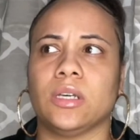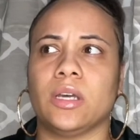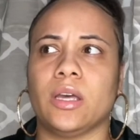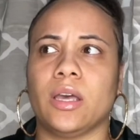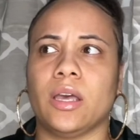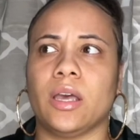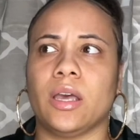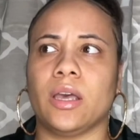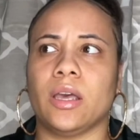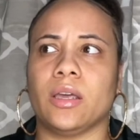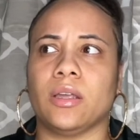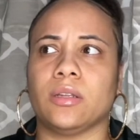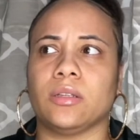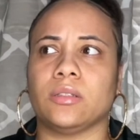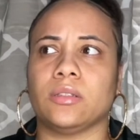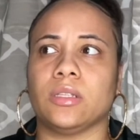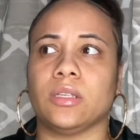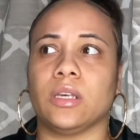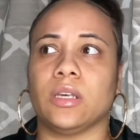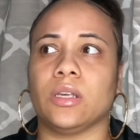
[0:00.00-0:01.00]
and
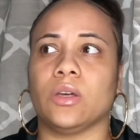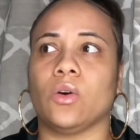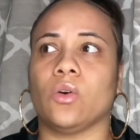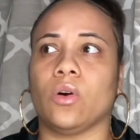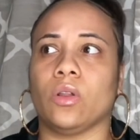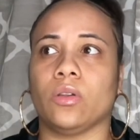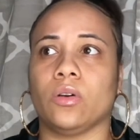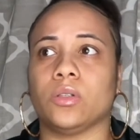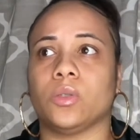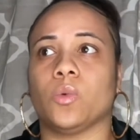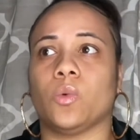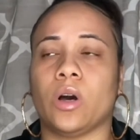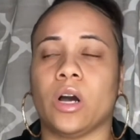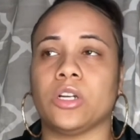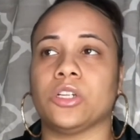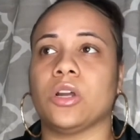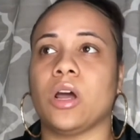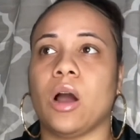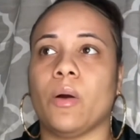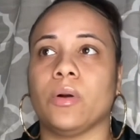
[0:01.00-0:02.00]
to get all those watch
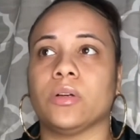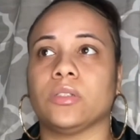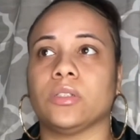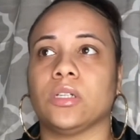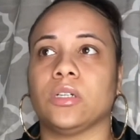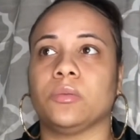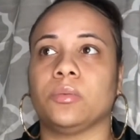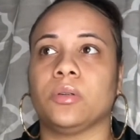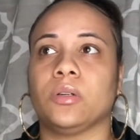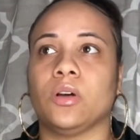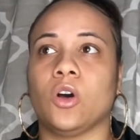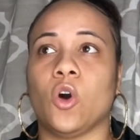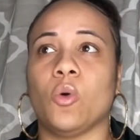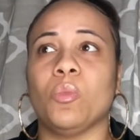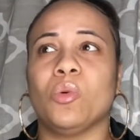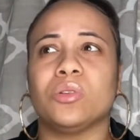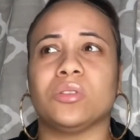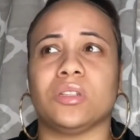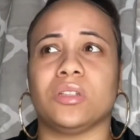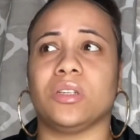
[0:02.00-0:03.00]
hours up,
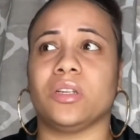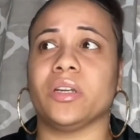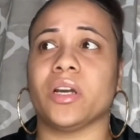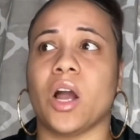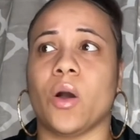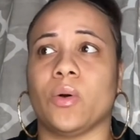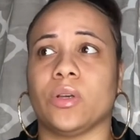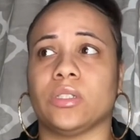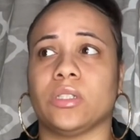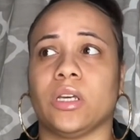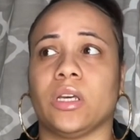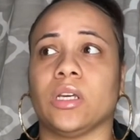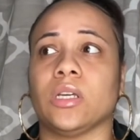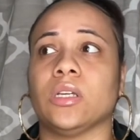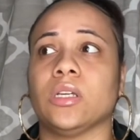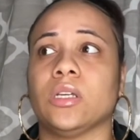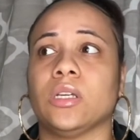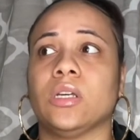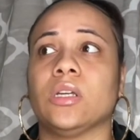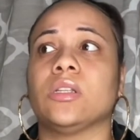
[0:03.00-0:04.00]
almost a year I would say,
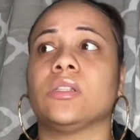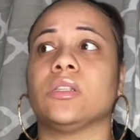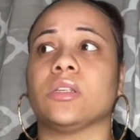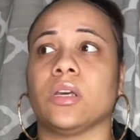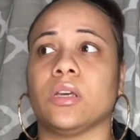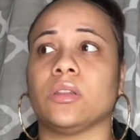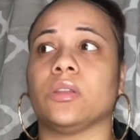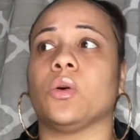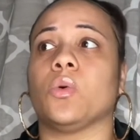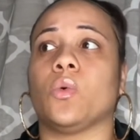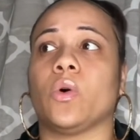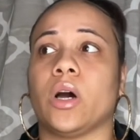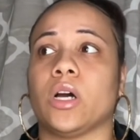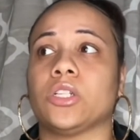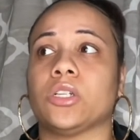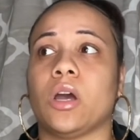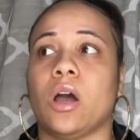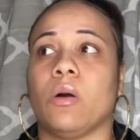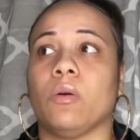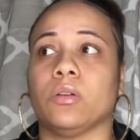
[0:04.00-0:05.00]
to get the watch
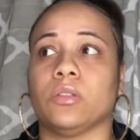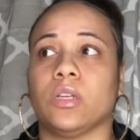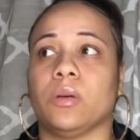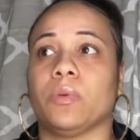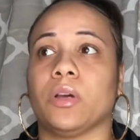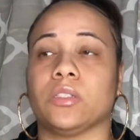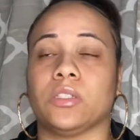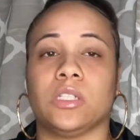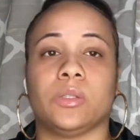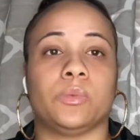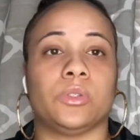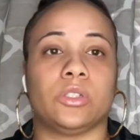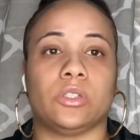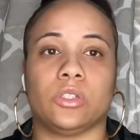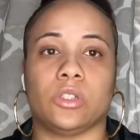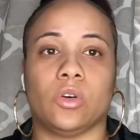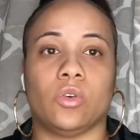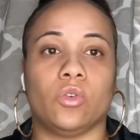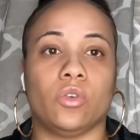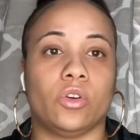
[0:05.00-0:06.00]
hours up, because it was
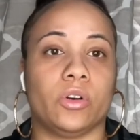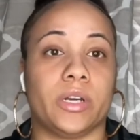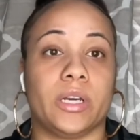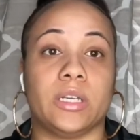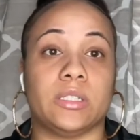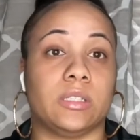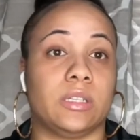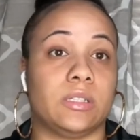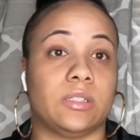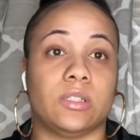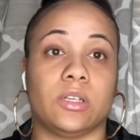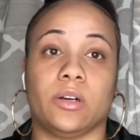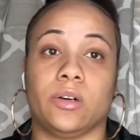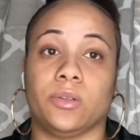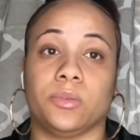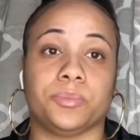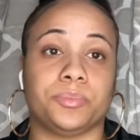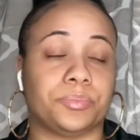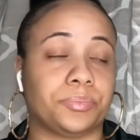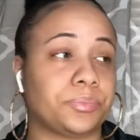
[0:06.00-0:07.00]
so crazy.
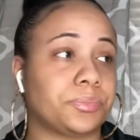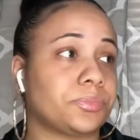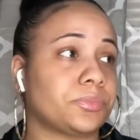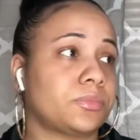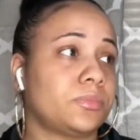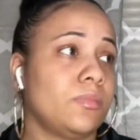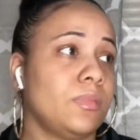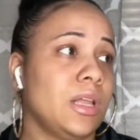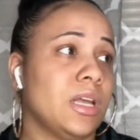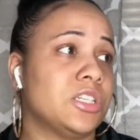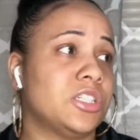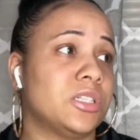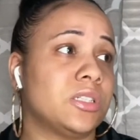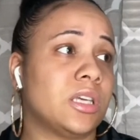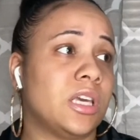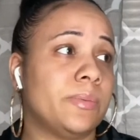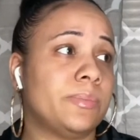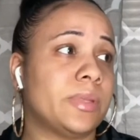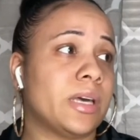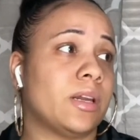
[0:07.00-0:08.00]
So just
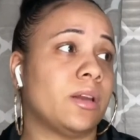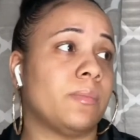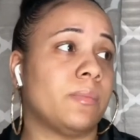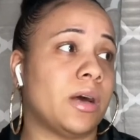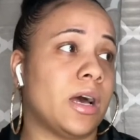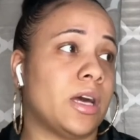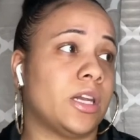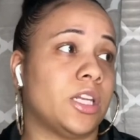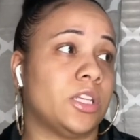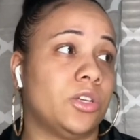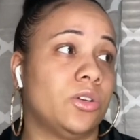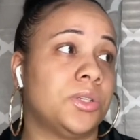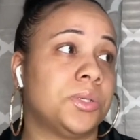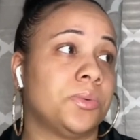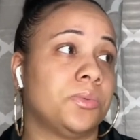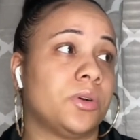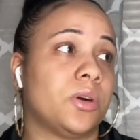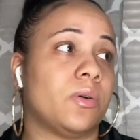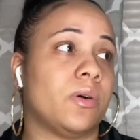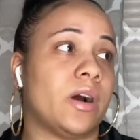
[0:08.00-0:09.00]
keep that in mind. A YouTube
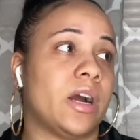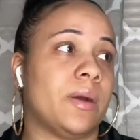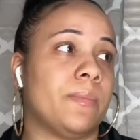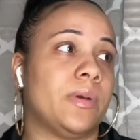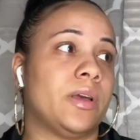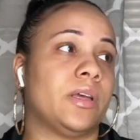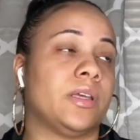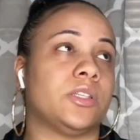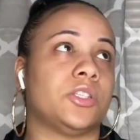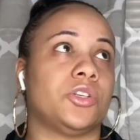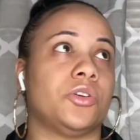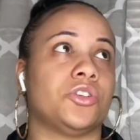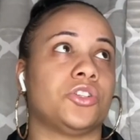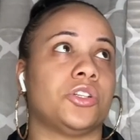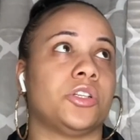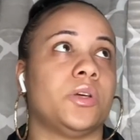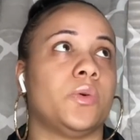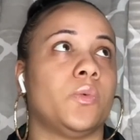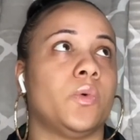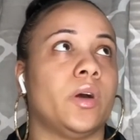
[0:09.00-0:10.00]
requirement is
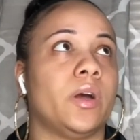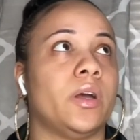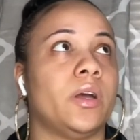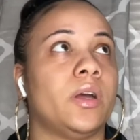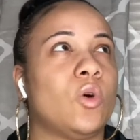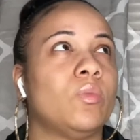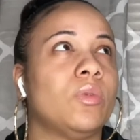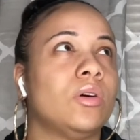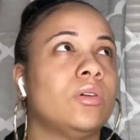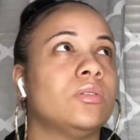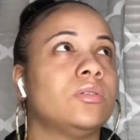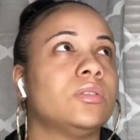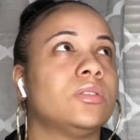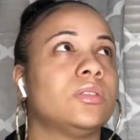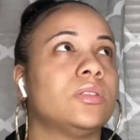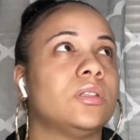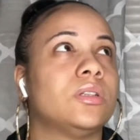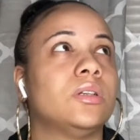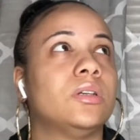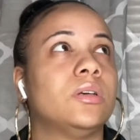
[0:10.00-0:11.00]
usually what
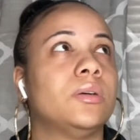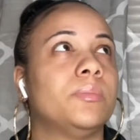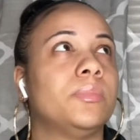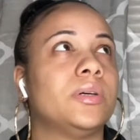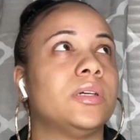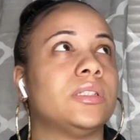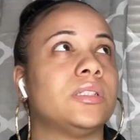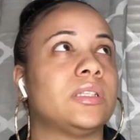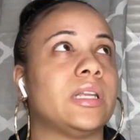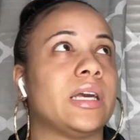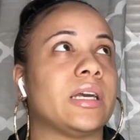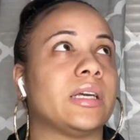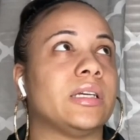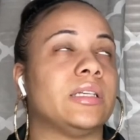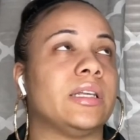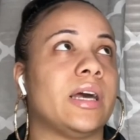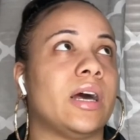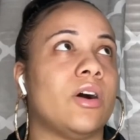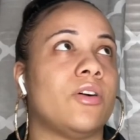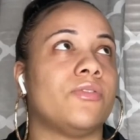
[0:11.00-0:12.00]
almost puts like a
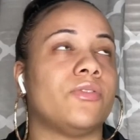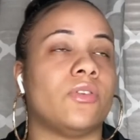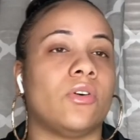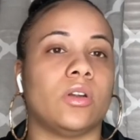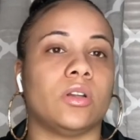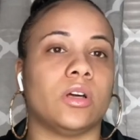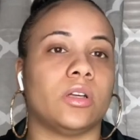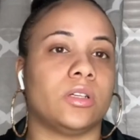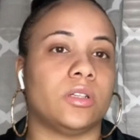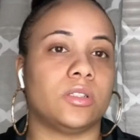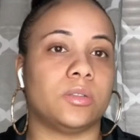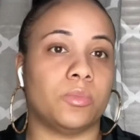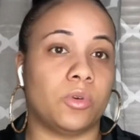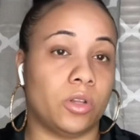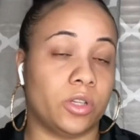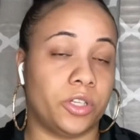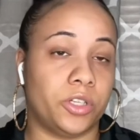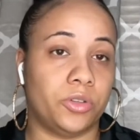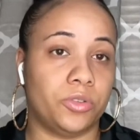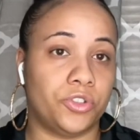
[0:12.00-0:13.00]
downfall on the smaller
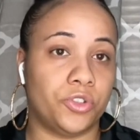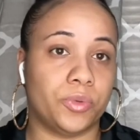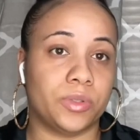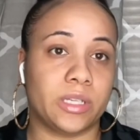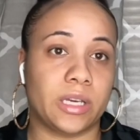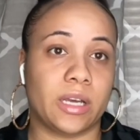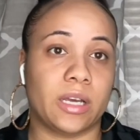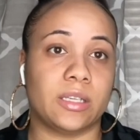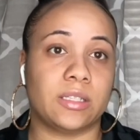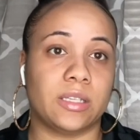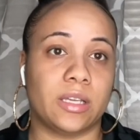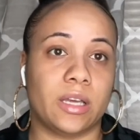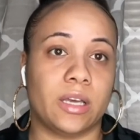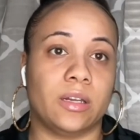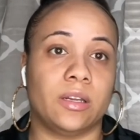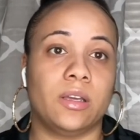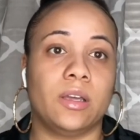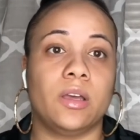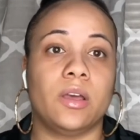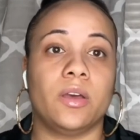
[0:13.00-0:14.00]
YouTubers. Like I said,
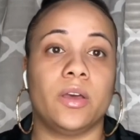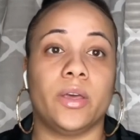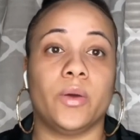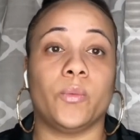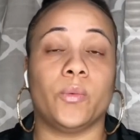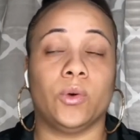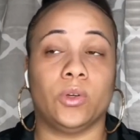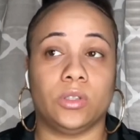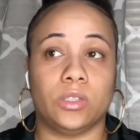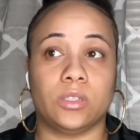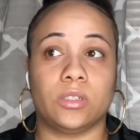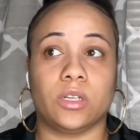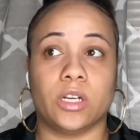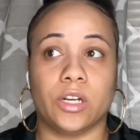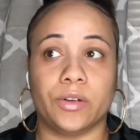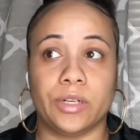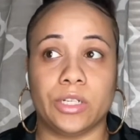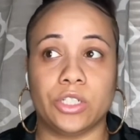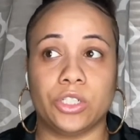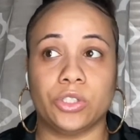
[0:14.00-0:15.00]
it will
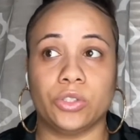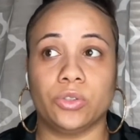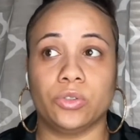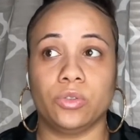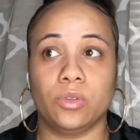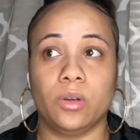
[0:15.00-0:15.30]
discourage you,